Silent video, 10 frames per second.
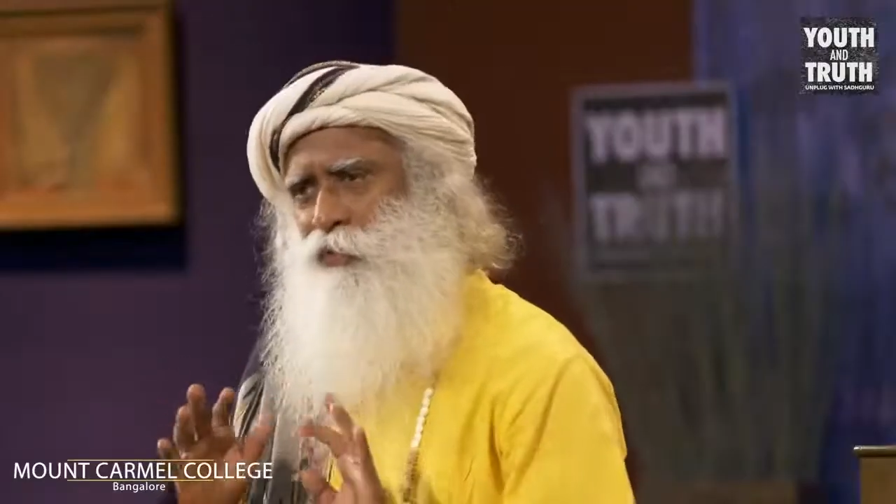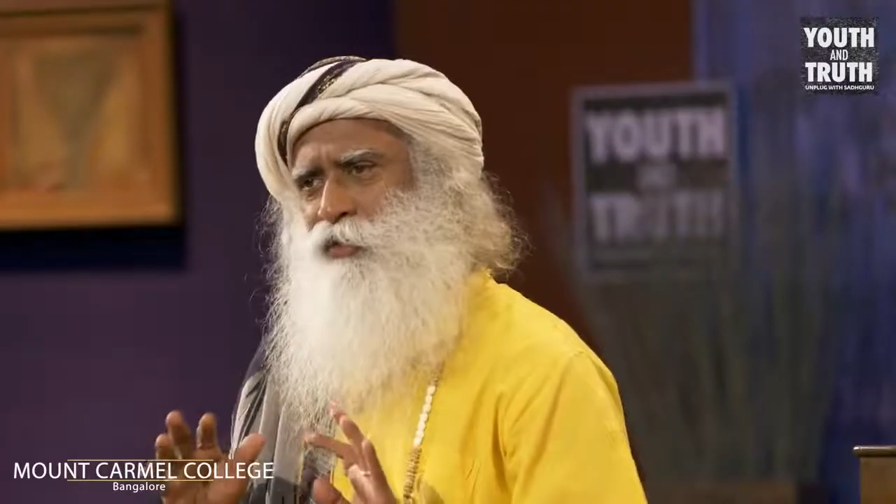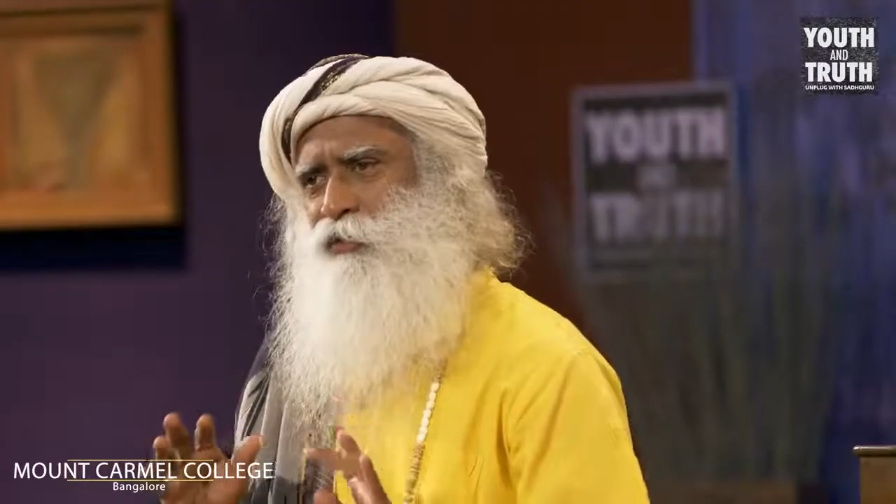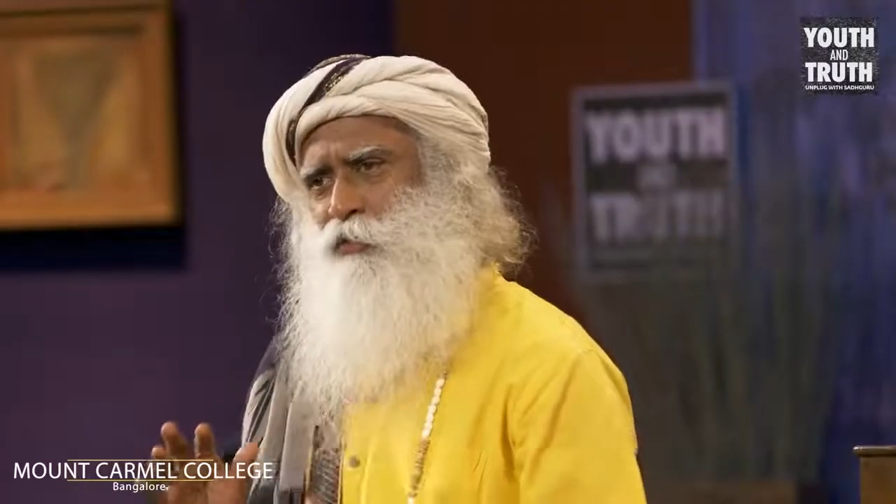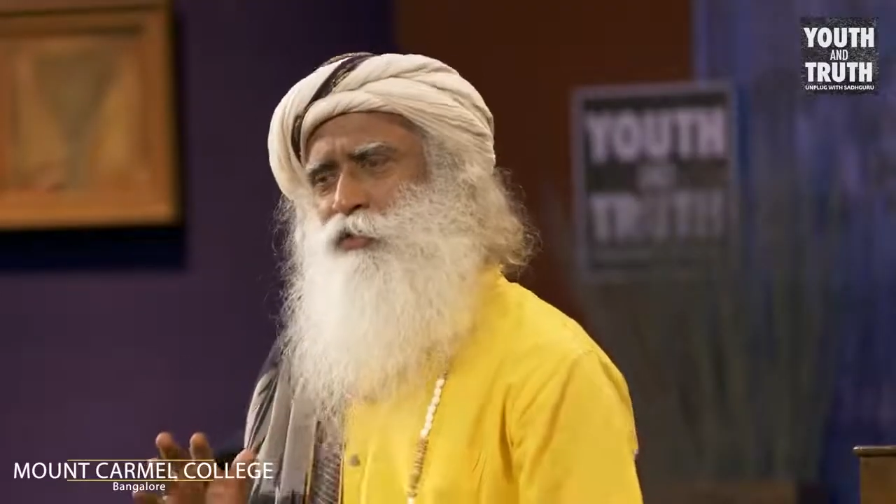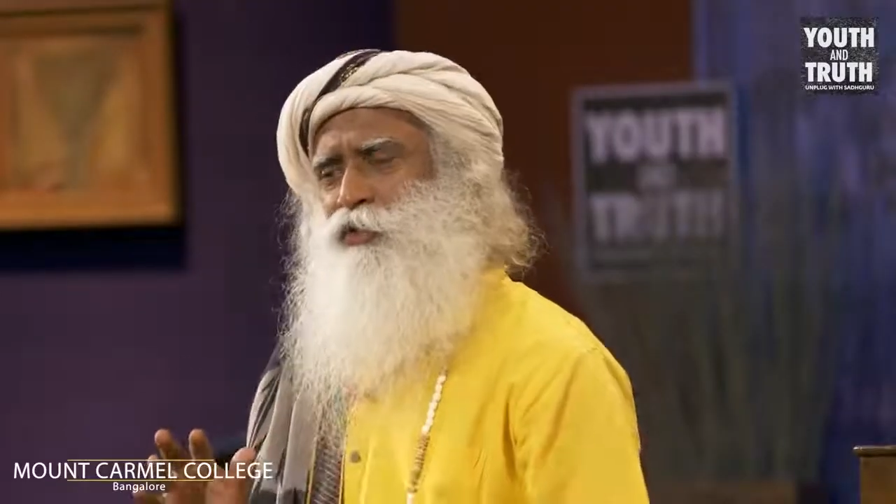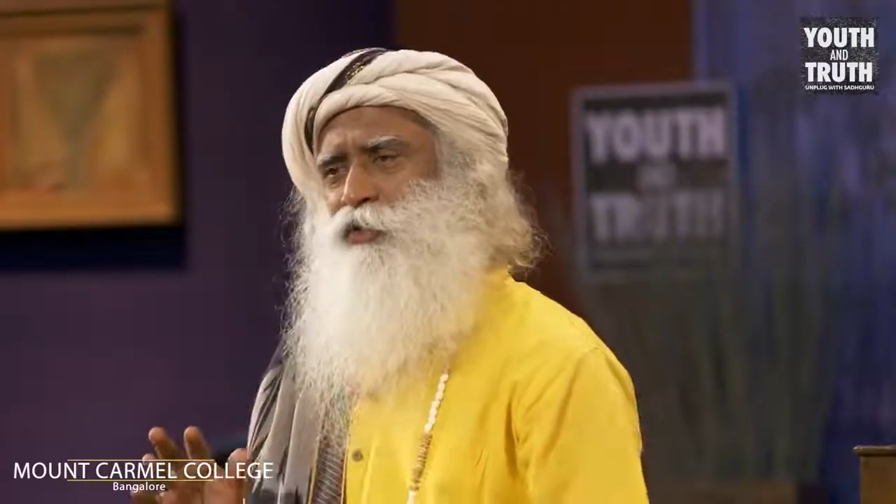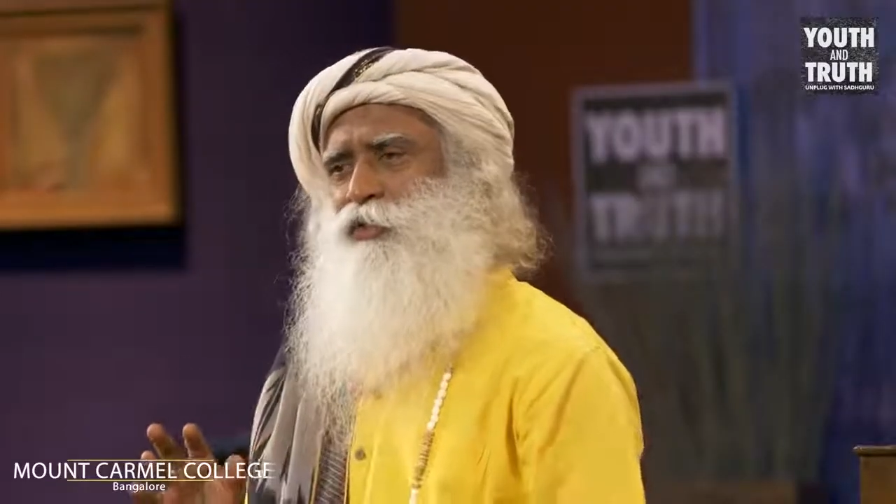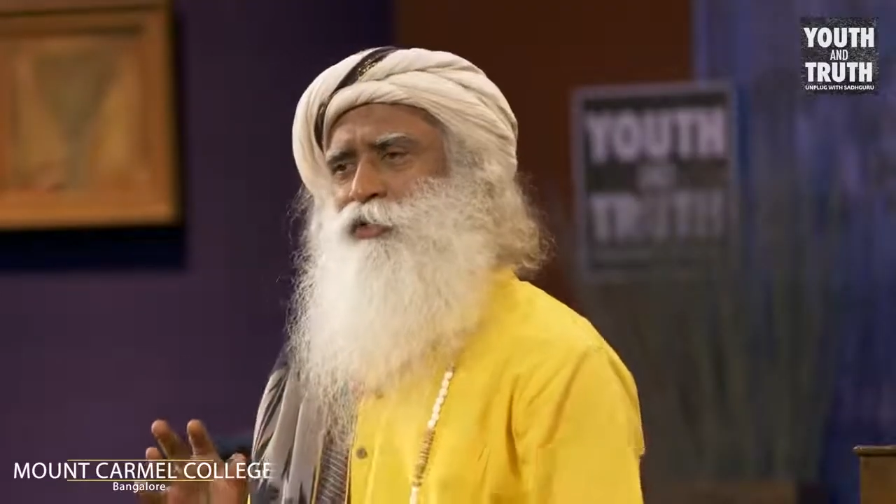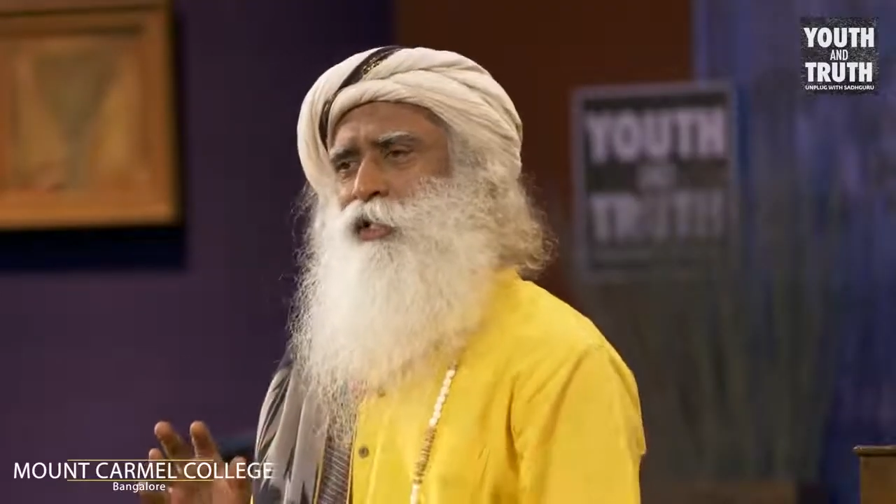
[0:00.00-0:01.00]
thing, the
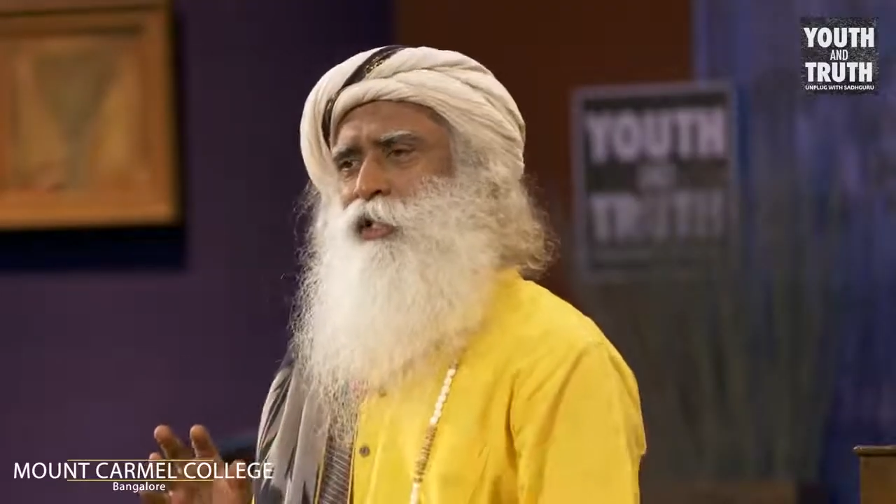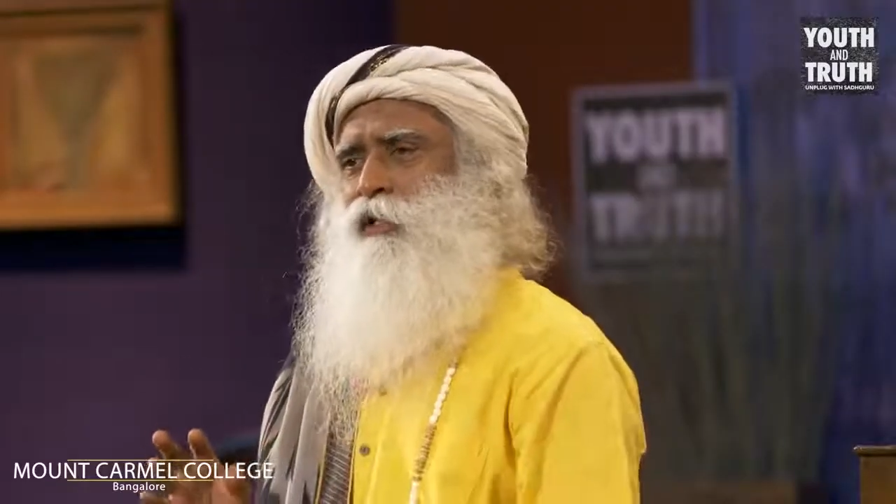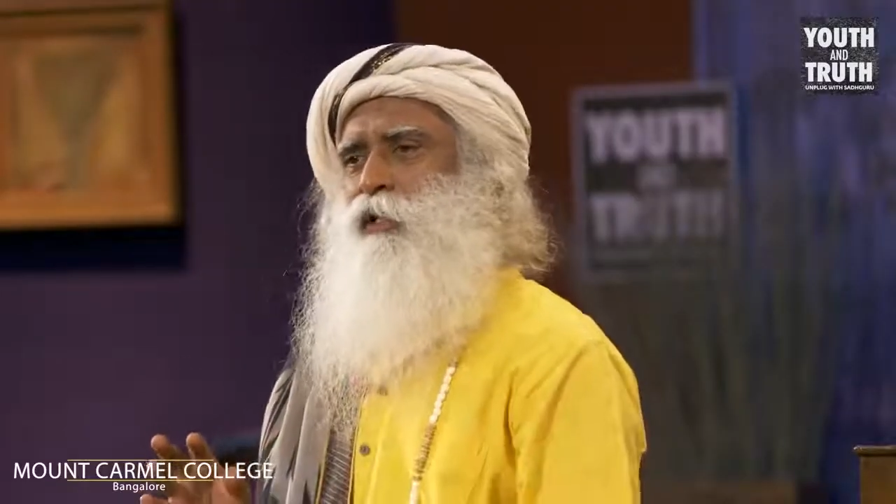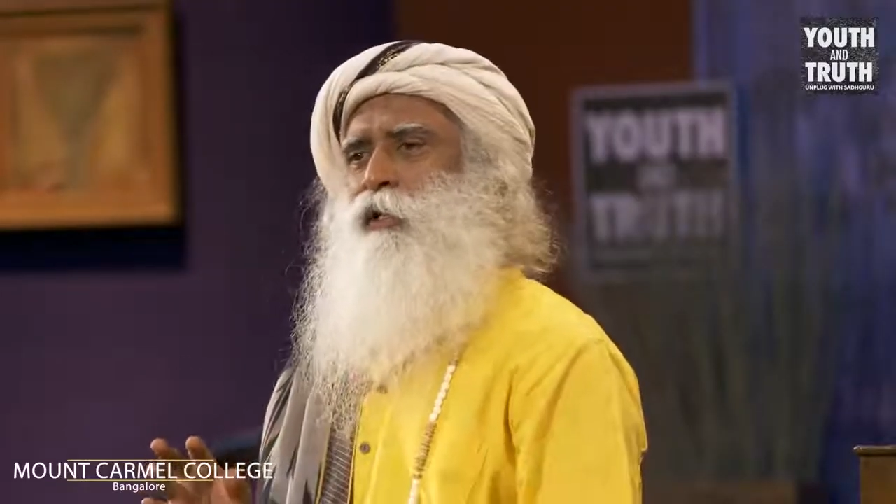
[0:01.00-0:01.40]
question is there.